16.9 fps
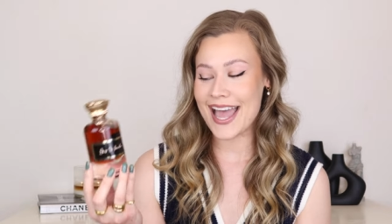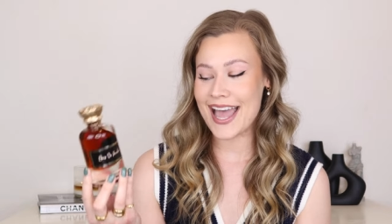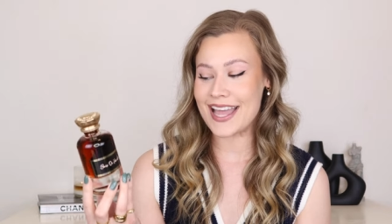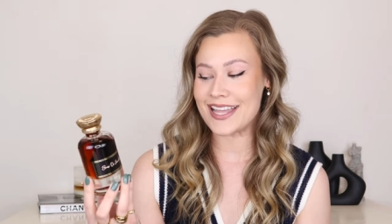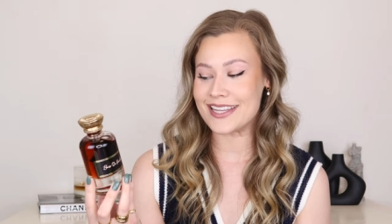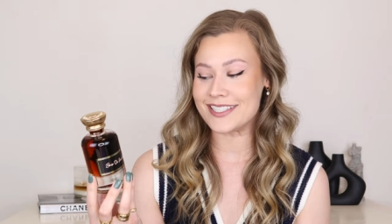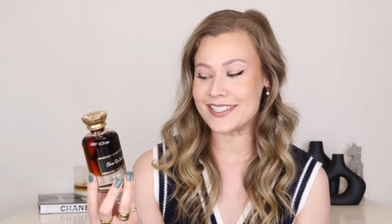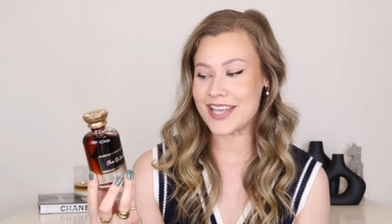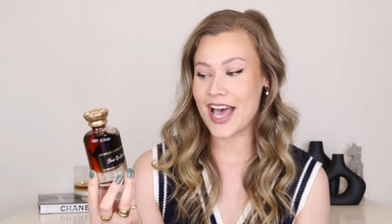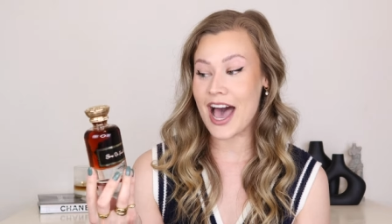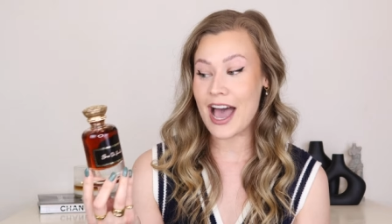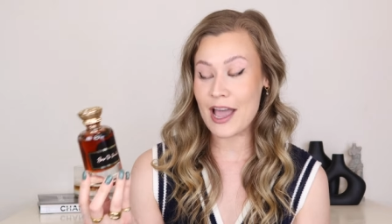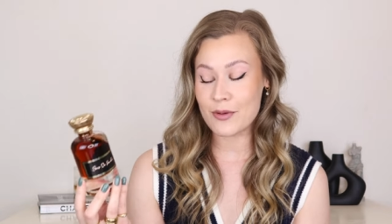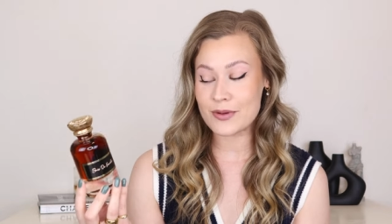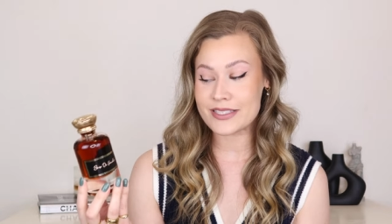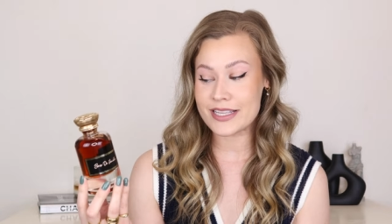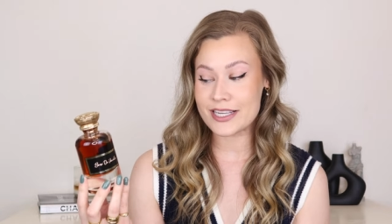And
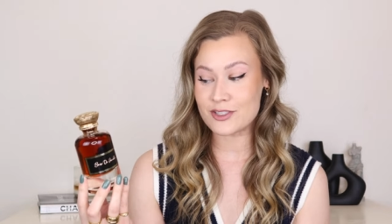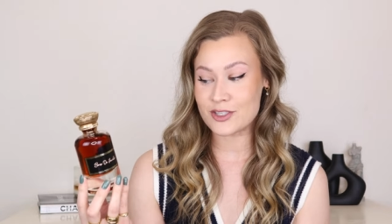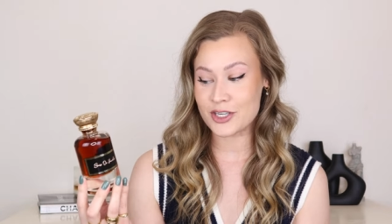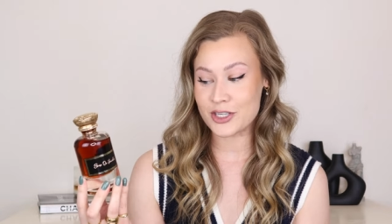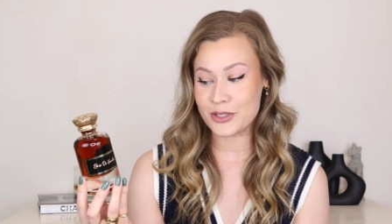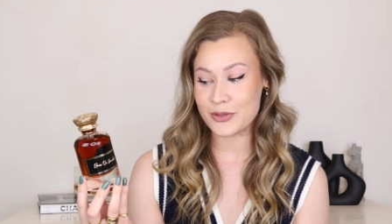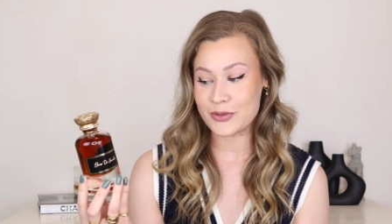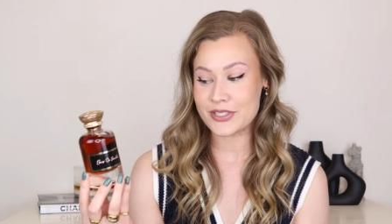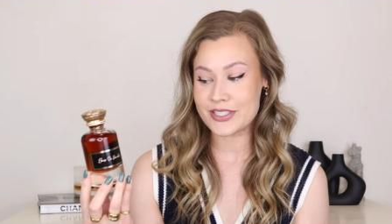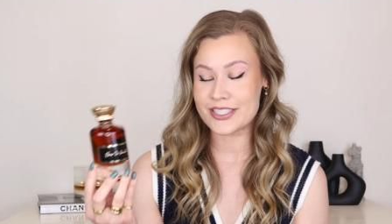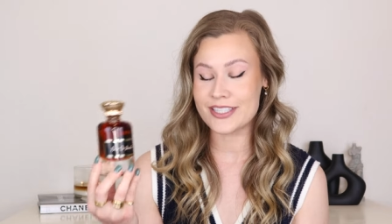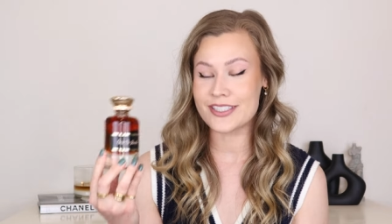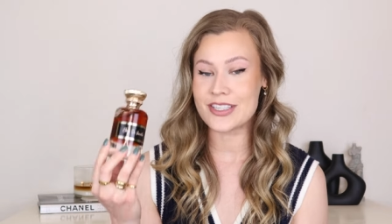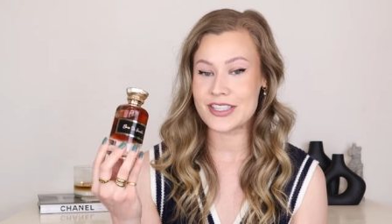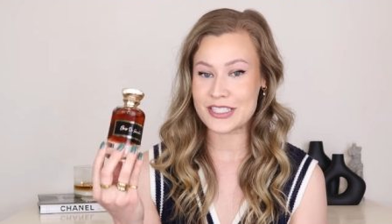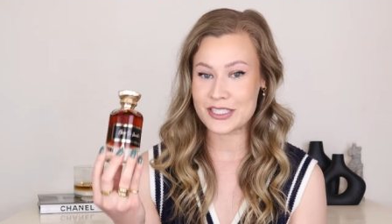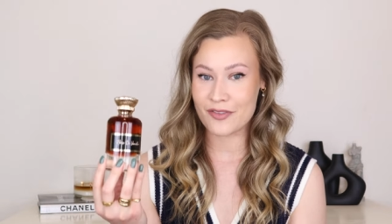I was
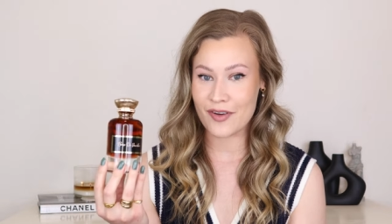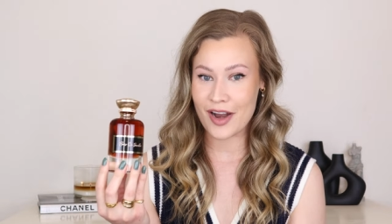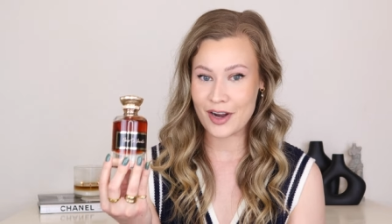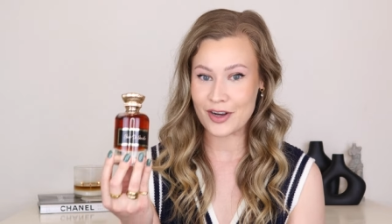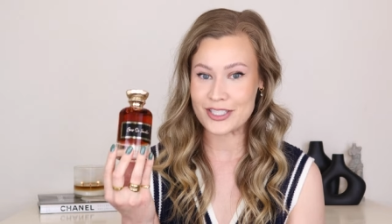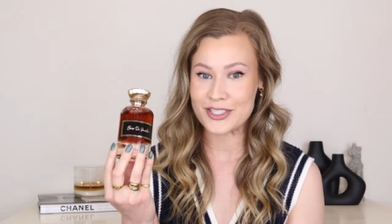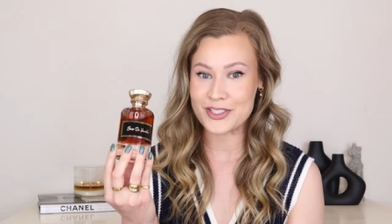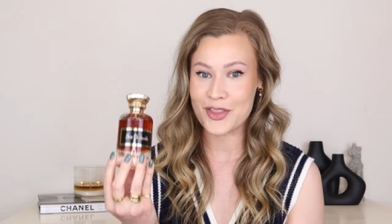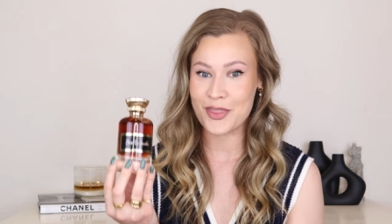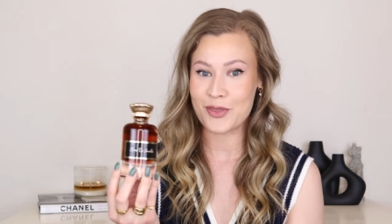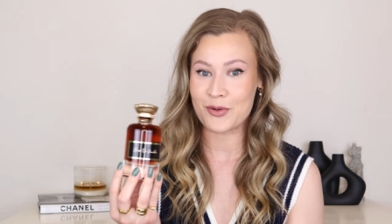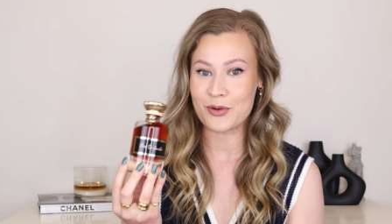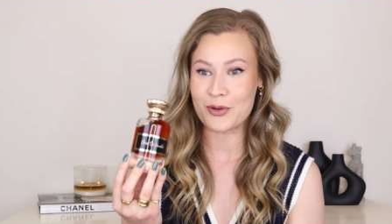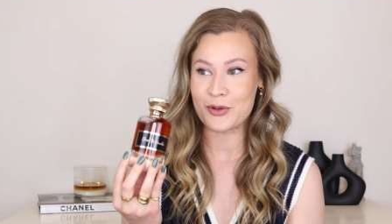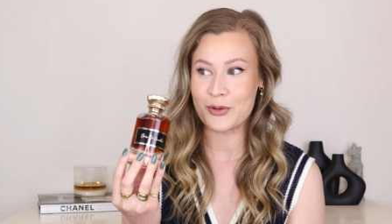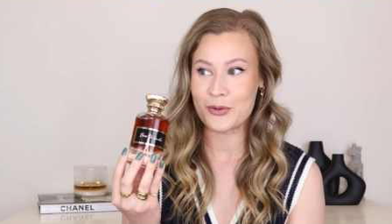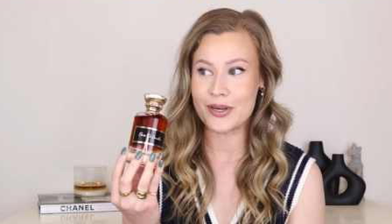introduced to this fragrance
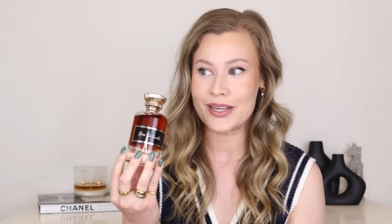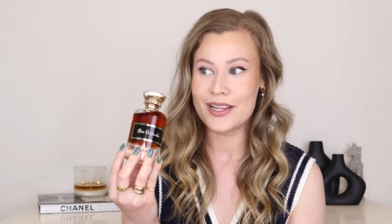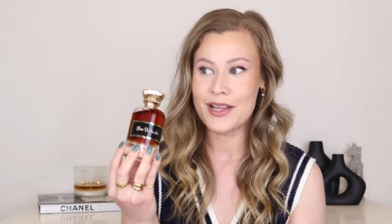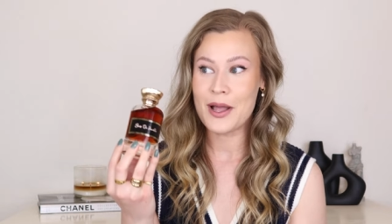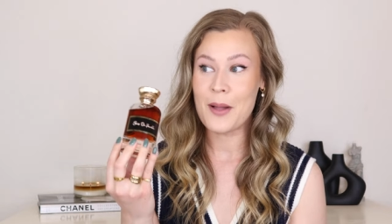through